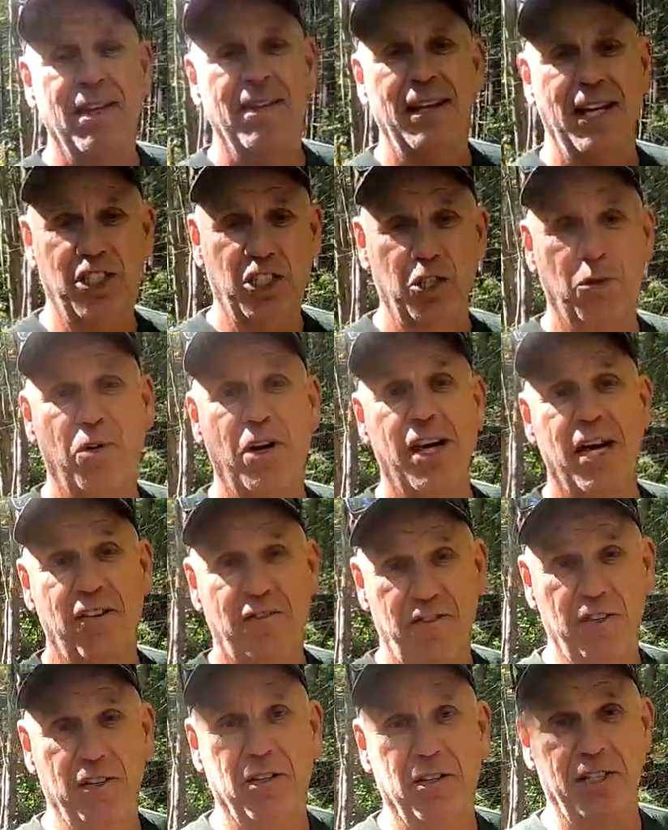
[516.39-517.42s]
That's the way I
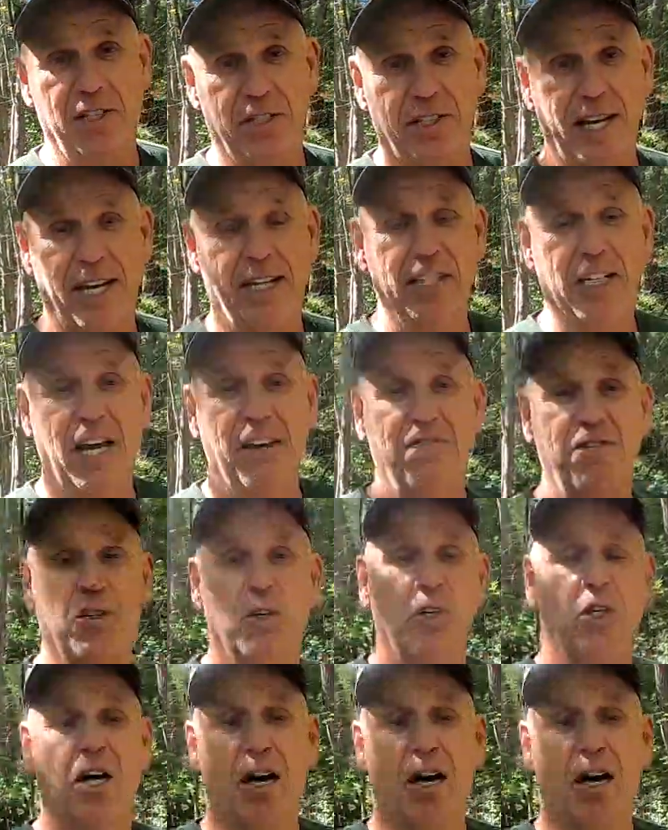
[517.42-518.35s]
feel these days. I feel